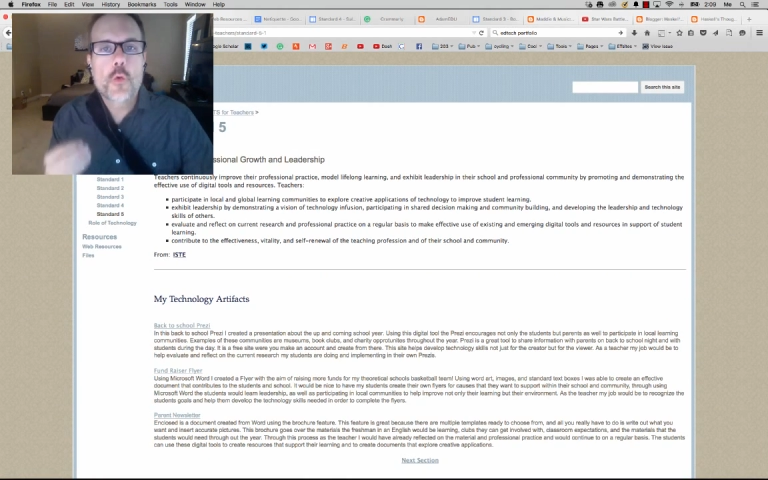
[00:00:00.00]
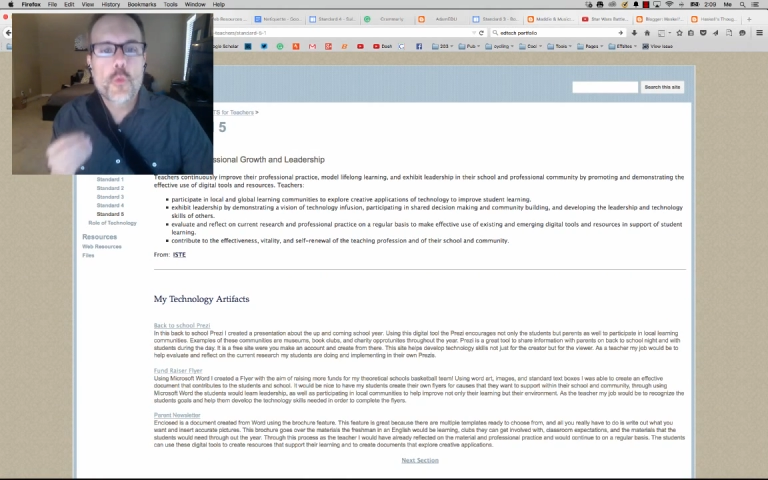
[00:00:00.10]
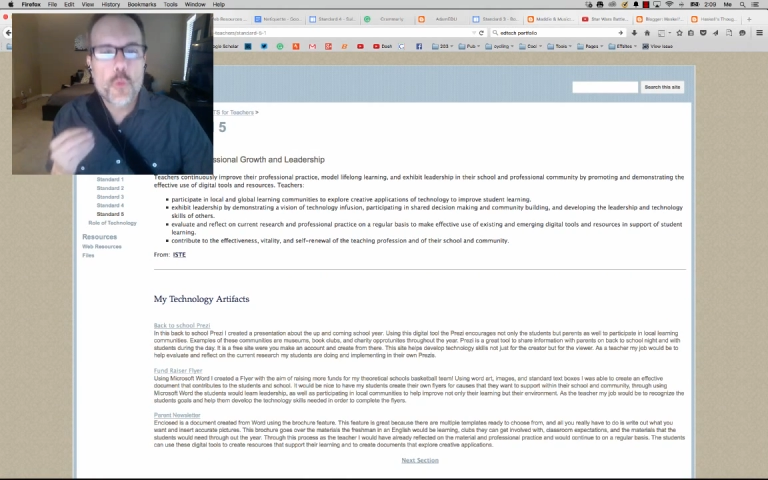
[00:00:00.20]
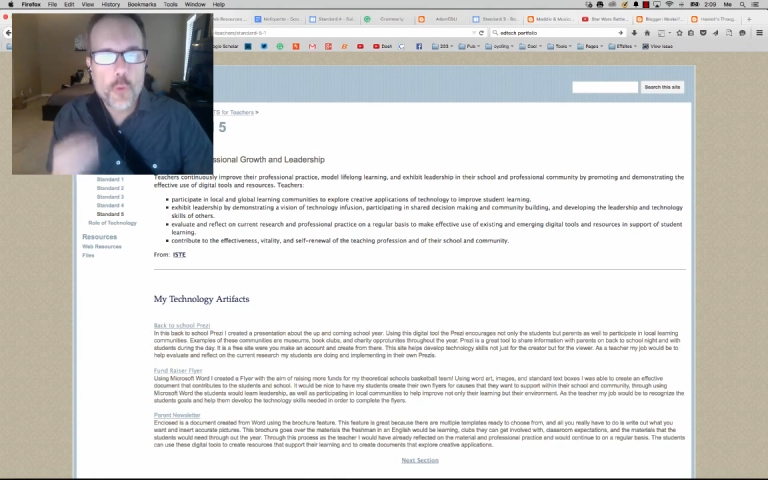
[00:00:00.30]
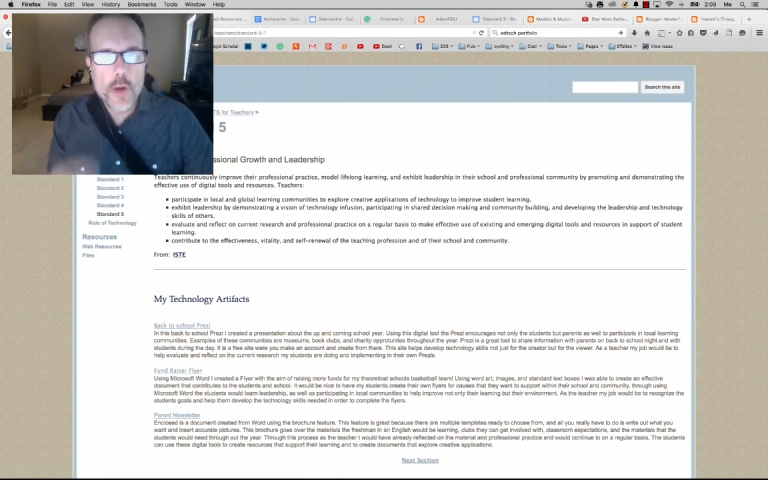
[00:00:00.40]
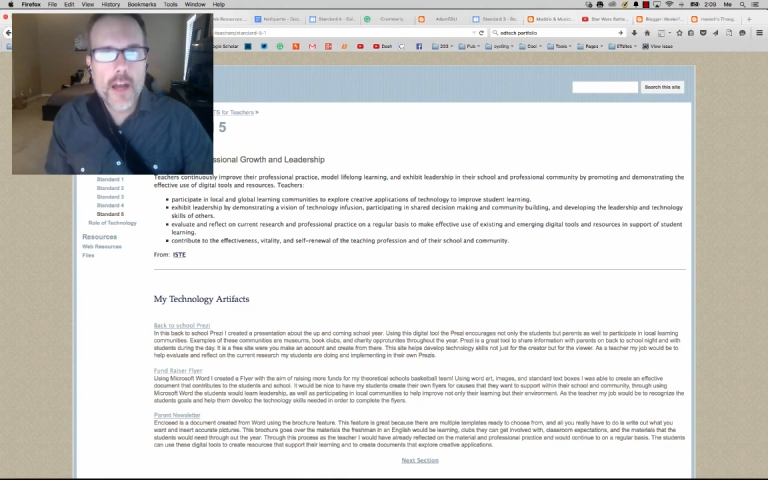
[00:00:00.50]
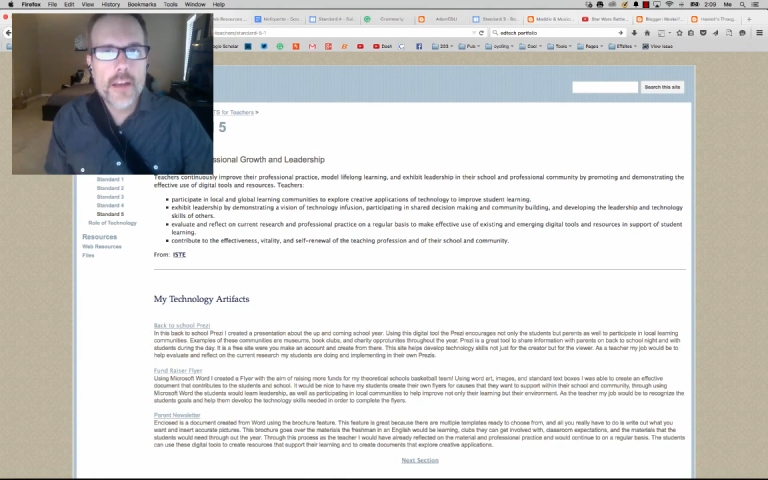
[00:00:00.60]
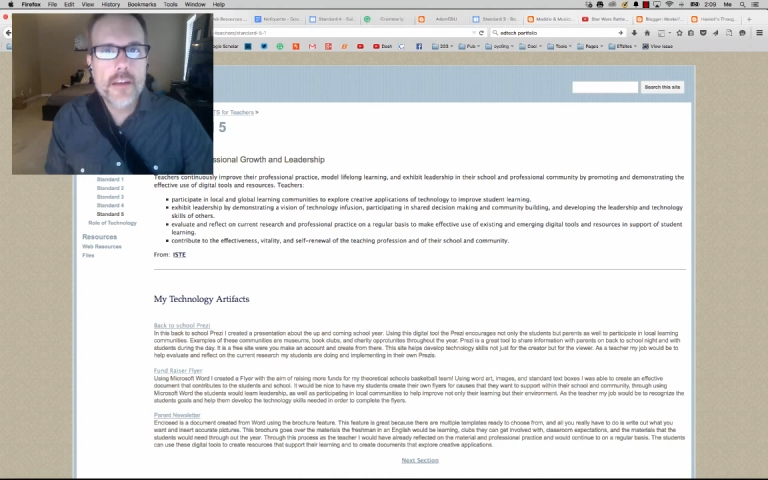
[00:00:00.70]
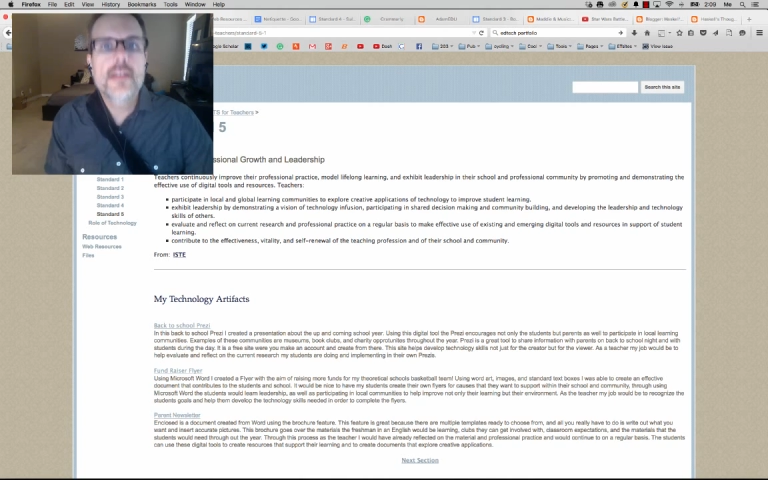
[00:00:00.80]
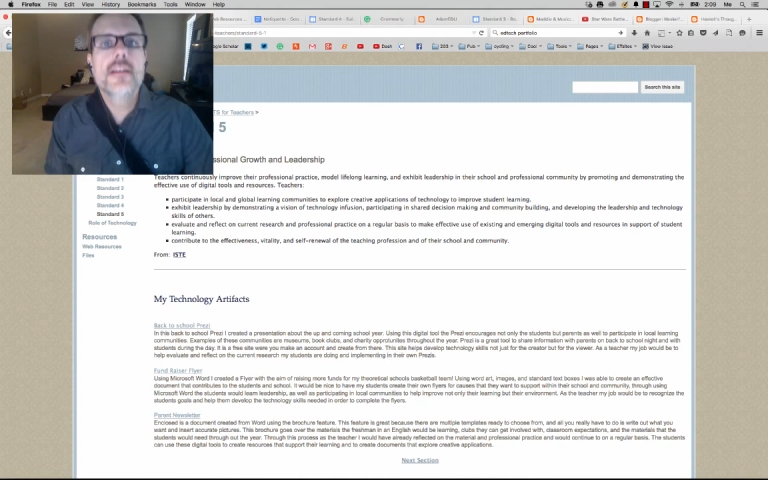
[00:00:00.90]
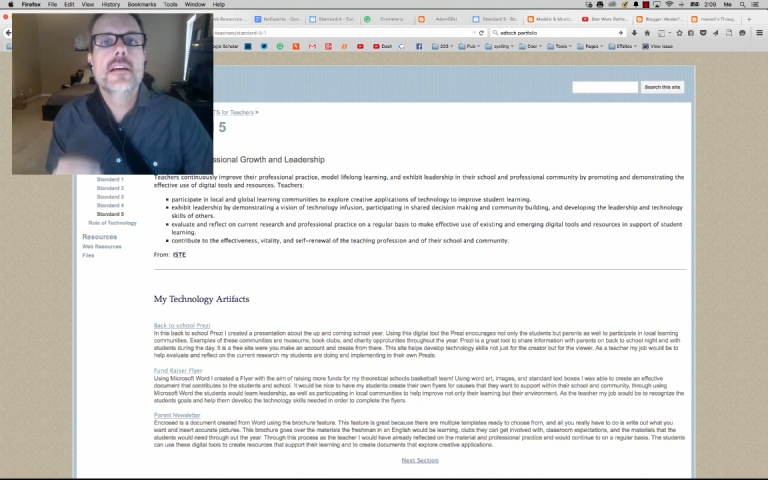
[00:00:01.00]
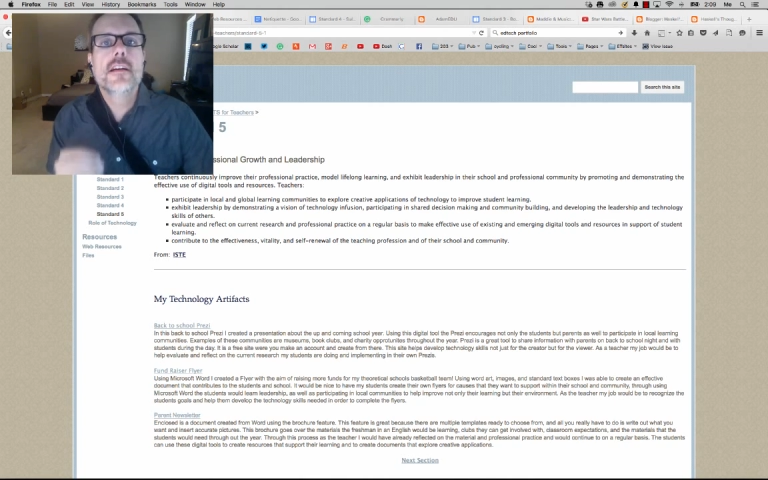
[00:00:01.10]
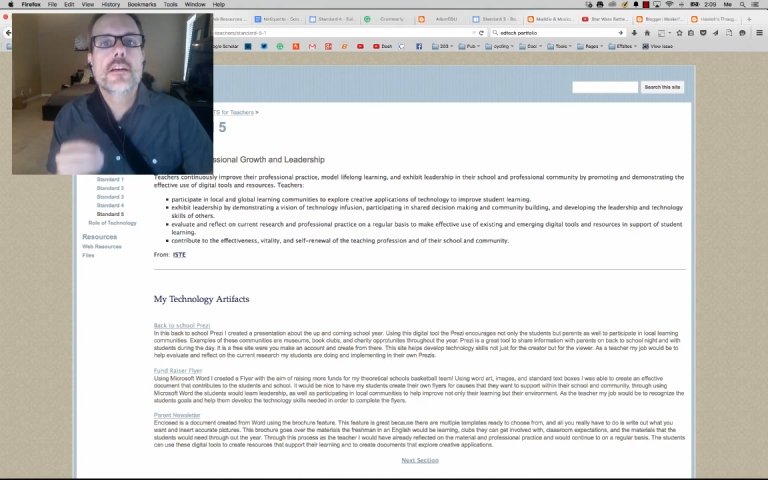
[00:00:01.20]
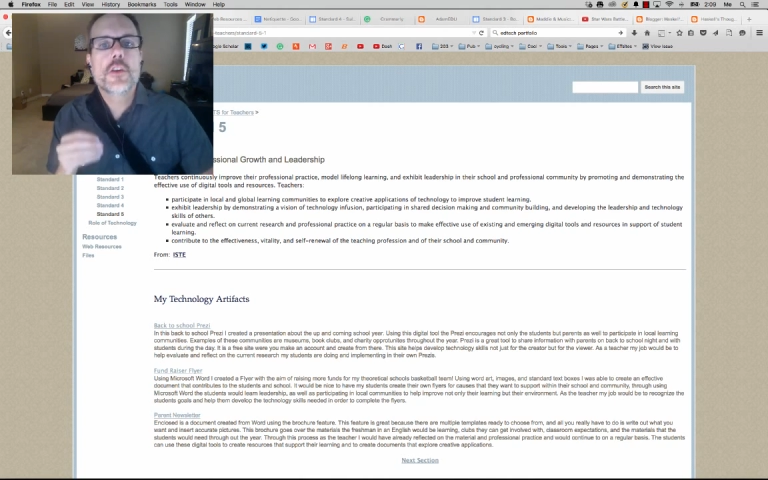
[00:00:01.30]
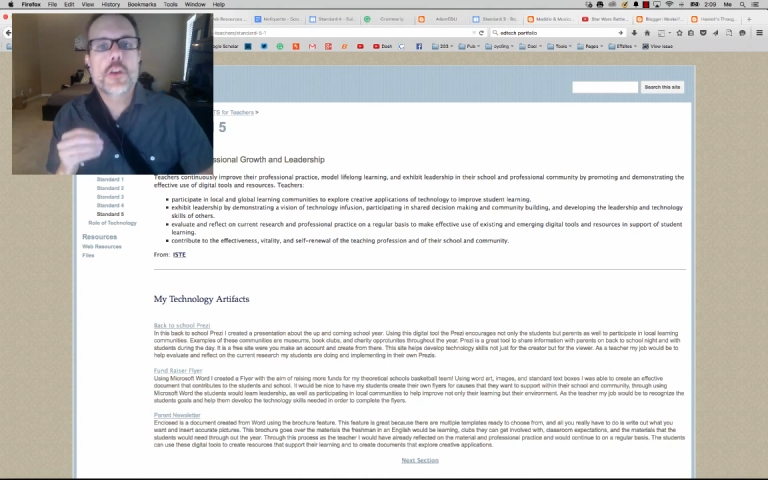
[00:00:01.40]
Run
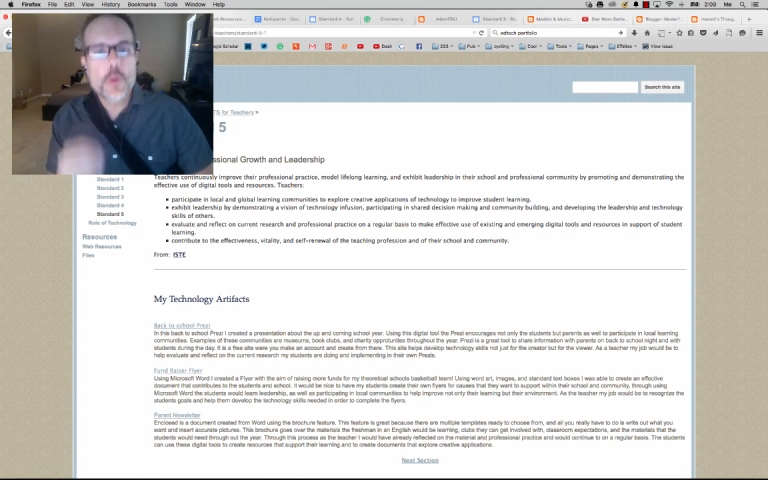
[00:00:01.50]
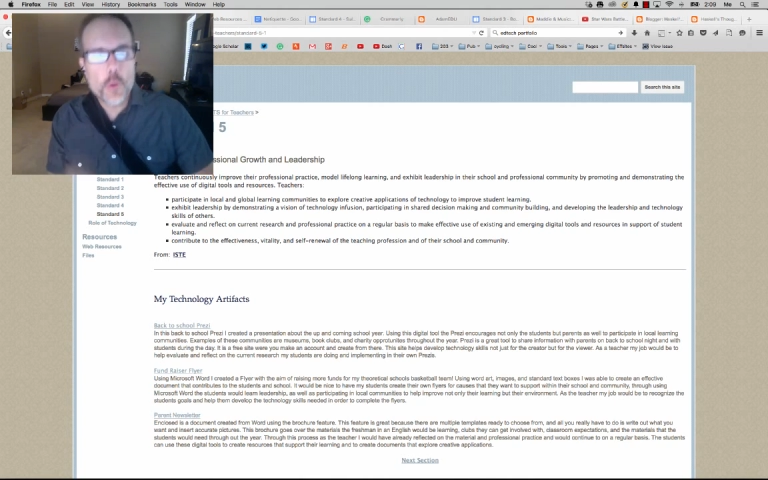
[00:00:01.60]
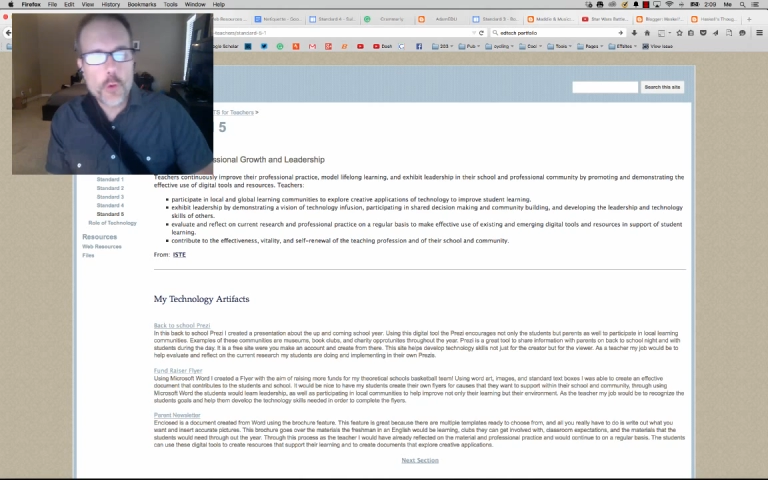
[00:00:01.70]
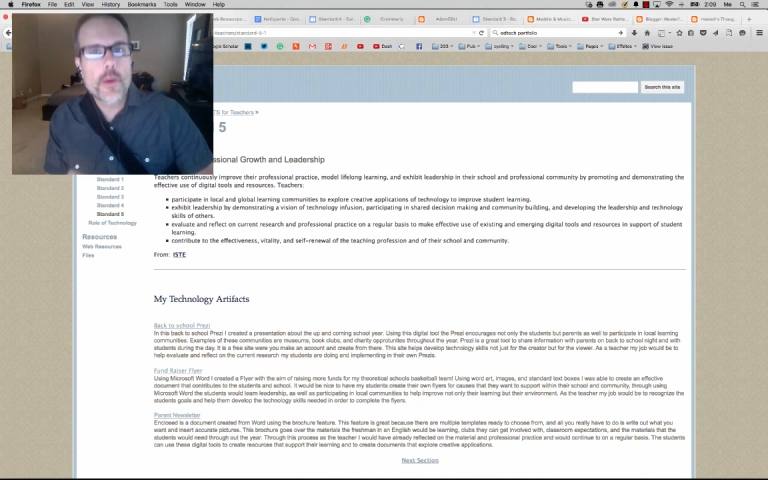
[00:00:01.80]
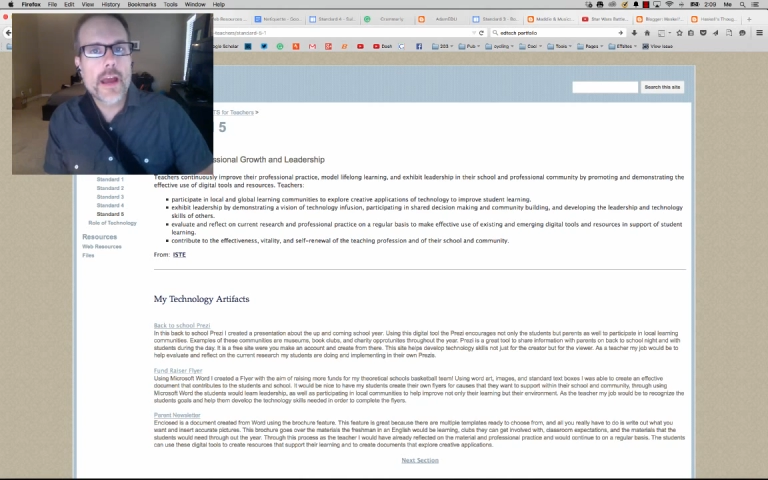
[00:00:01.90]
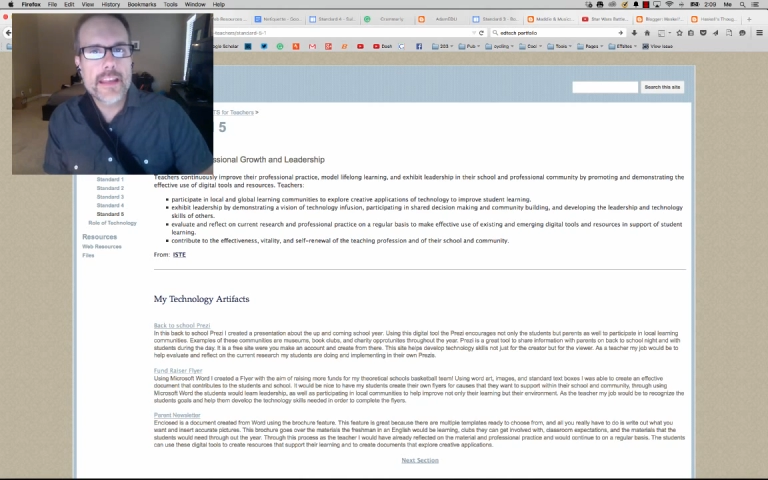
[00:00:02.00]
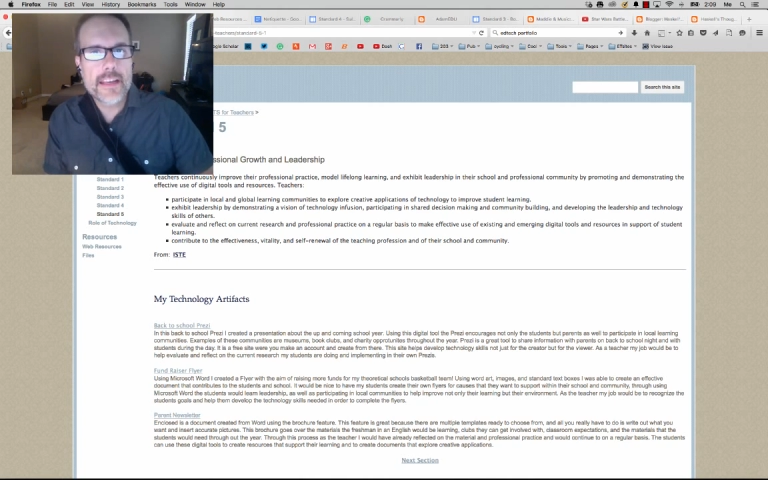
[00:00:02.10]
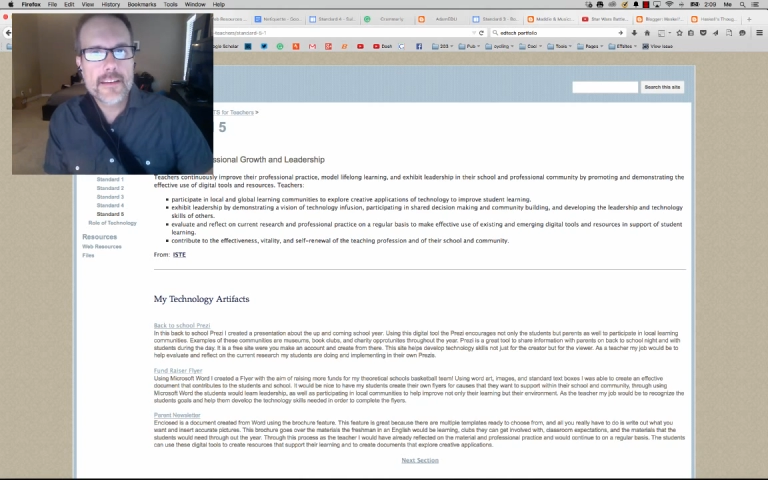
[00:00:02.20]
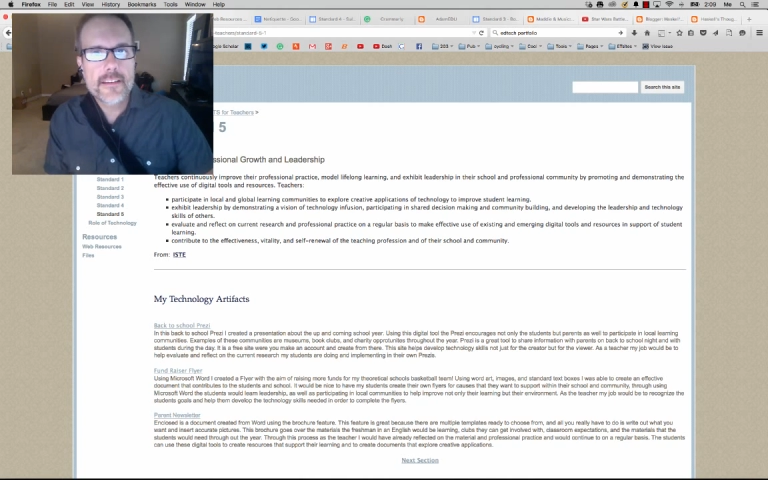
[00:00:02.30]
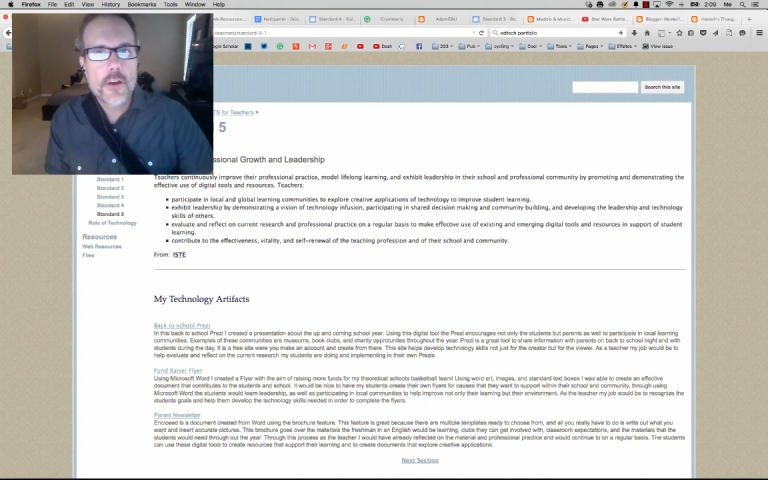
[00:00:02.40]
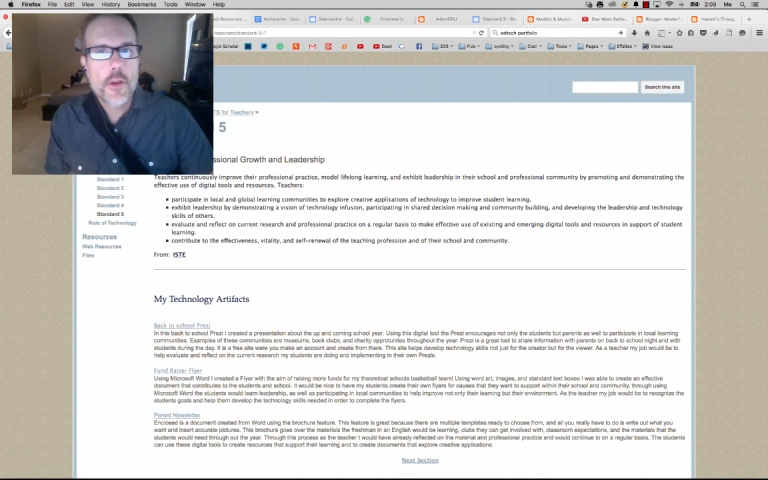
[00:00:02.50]
your writing